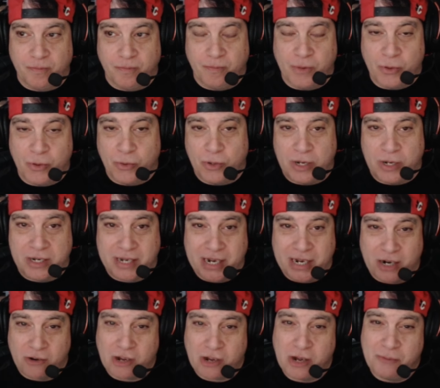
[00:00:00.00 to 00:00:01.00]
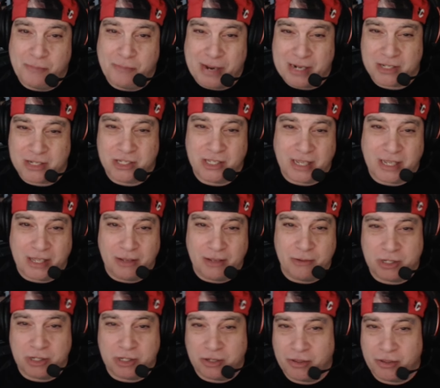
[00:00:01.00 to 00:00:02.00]
But again, I'll come back to that.
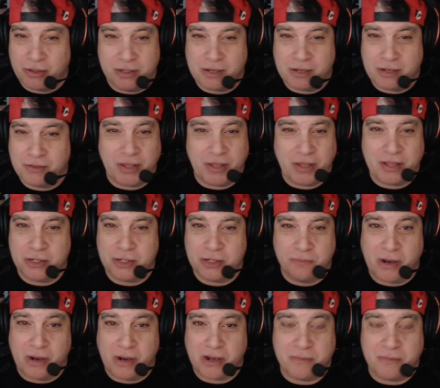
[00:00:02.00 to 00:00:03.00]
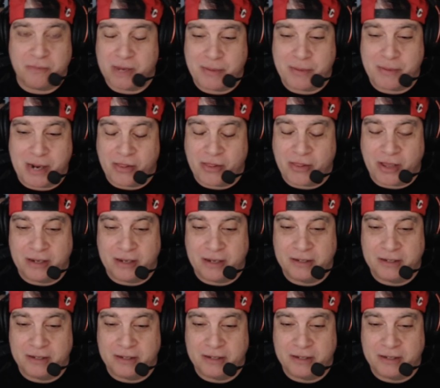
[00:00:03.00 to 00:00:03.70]
There's a thing that's bugging me about that.